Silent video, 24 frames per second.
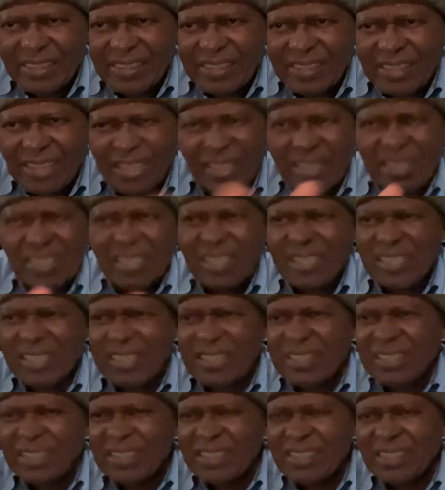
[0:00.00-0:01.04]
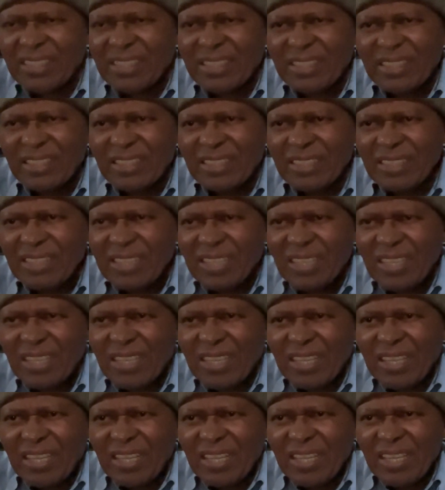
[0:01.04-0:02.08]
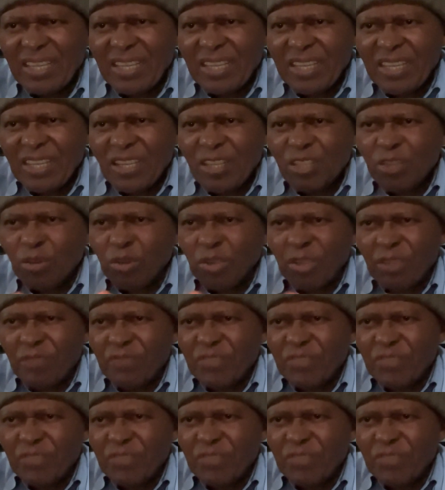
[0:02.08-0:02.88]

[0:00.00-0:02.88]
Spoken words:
And this is, so if